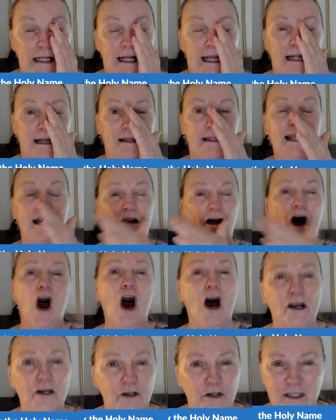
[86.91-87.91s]
and then
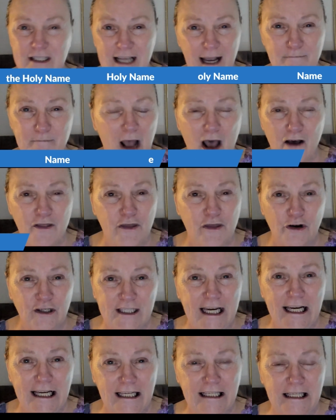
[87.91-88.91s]
honor some other
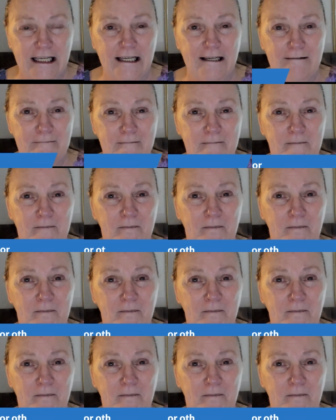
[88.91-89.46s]
deity.